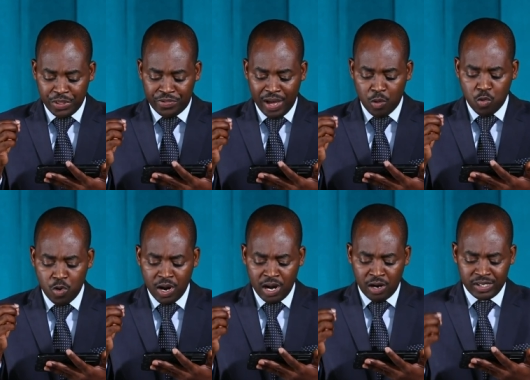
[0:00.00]
the
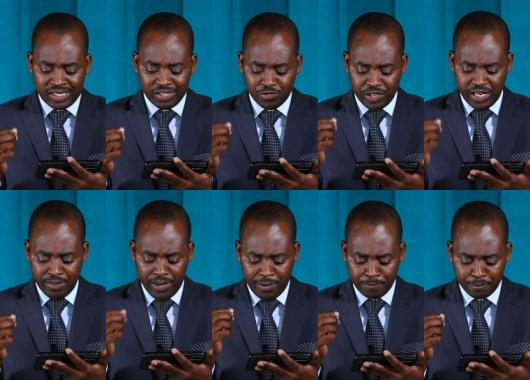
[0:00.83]
world's
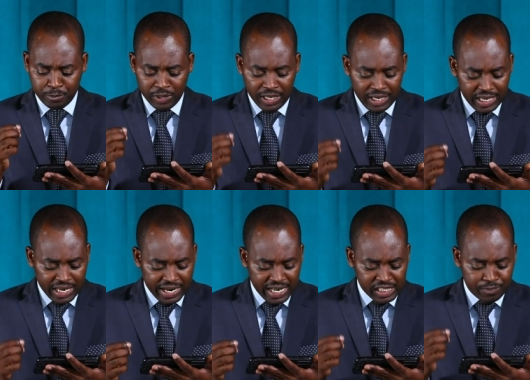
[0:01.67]
Redeemer.
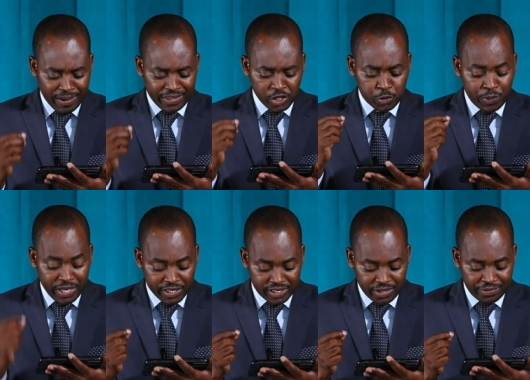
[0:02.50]
It is by the
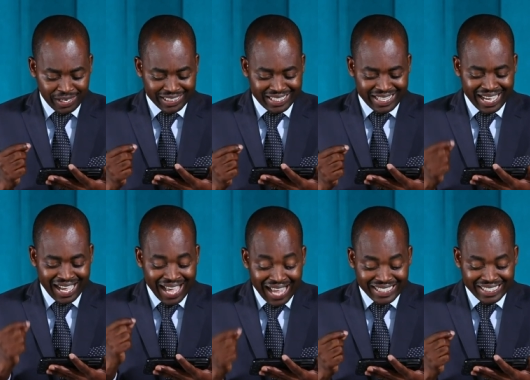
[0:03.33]
Spirit that the
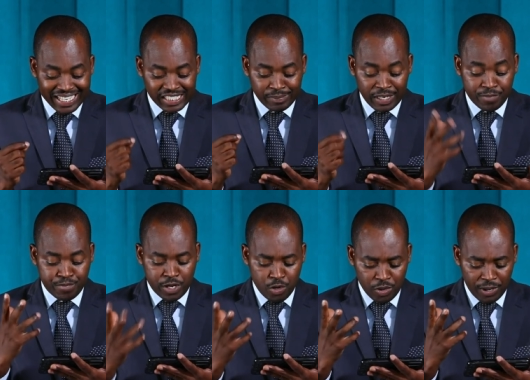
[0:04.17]
heart is made
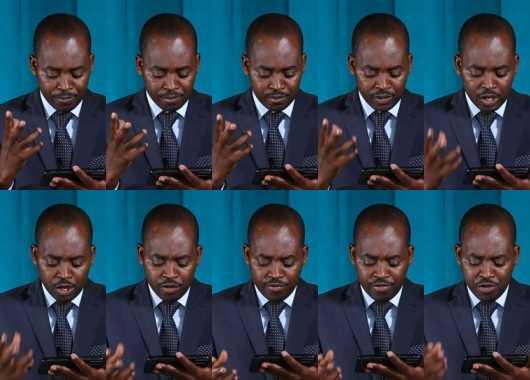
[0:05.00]
pure.
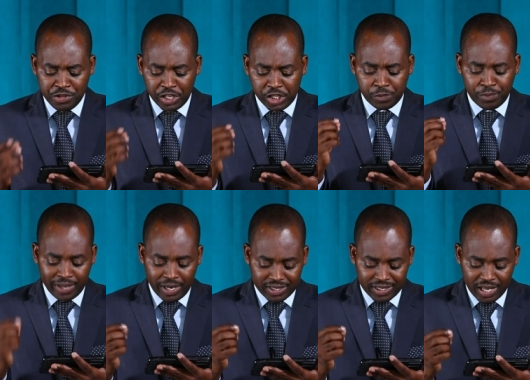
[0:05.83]
Through the
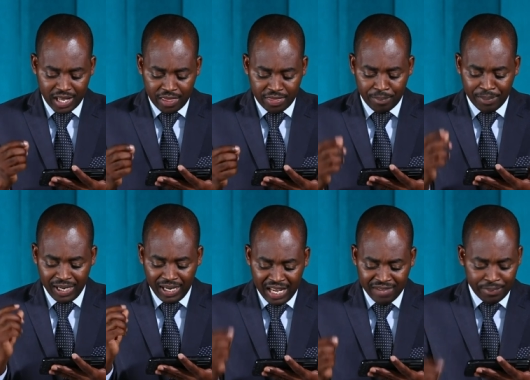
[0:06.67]
Spirit, the
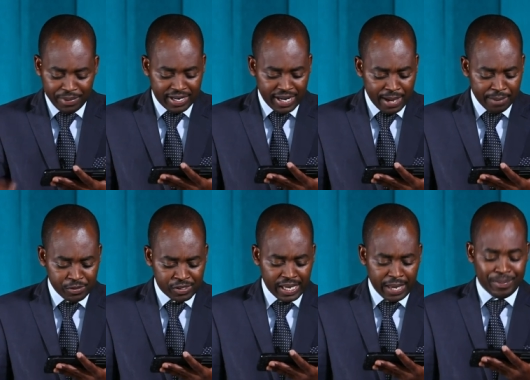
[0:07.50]
believer
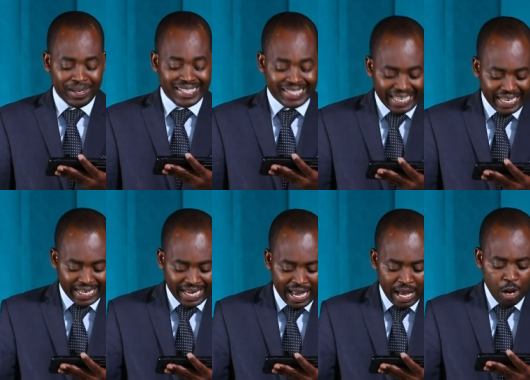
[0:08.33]
becomes a
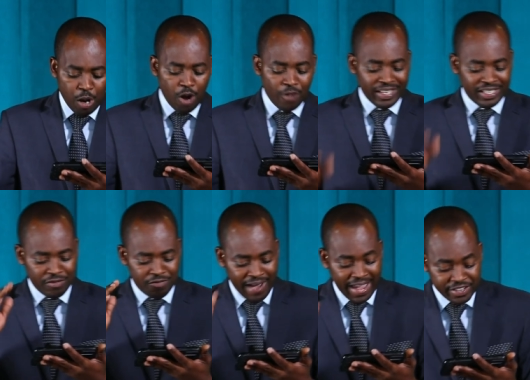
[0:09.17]
partaker of the
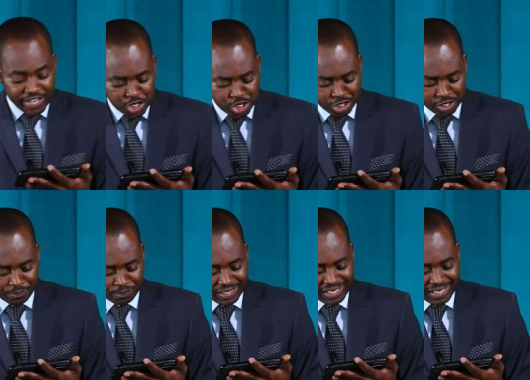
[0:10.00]
divine nature.